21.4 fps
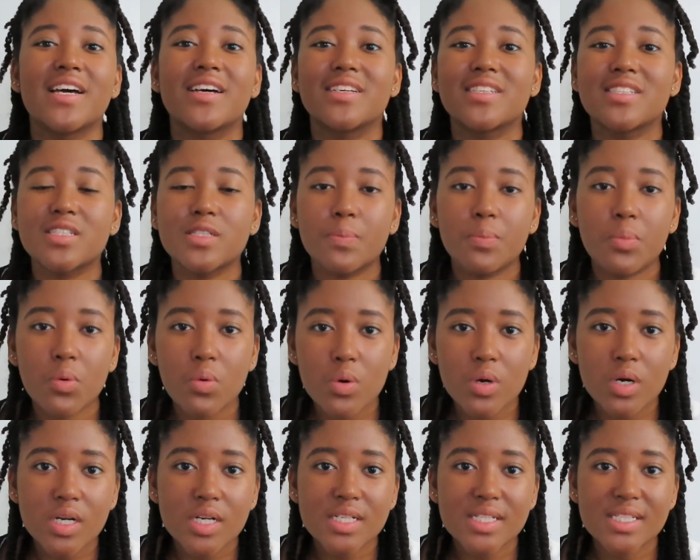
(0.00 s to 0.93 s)

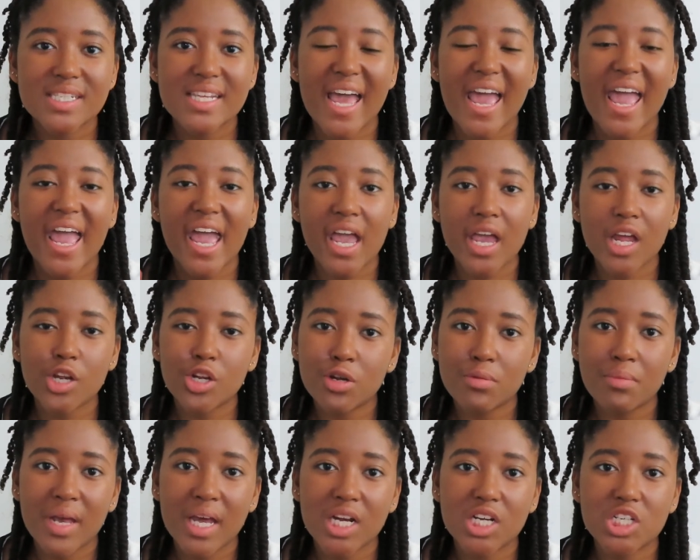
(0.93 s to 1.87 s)
sports, and
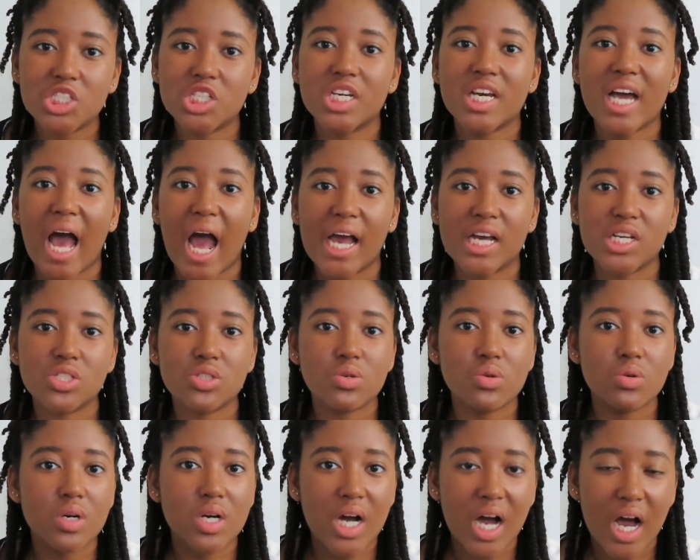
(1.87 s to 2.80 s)
you're managing high
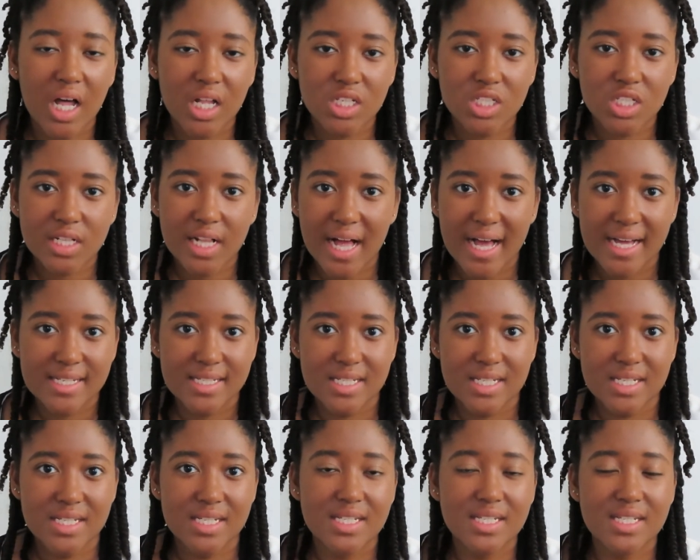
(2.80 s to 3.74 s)
school and college
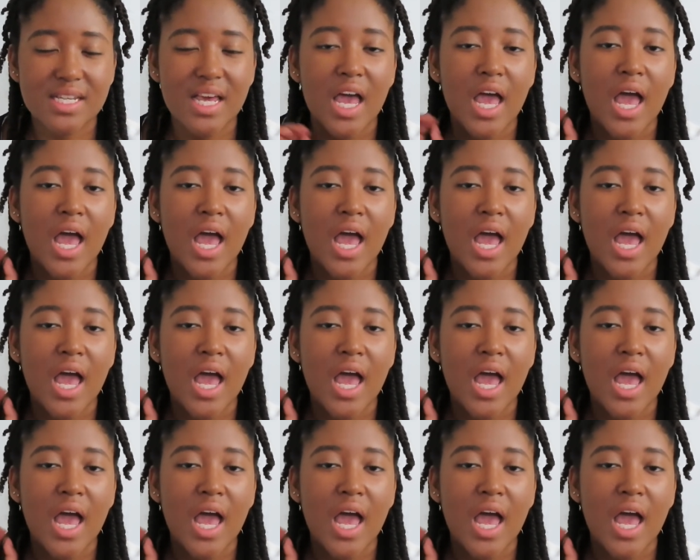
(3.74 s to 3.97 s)
classes,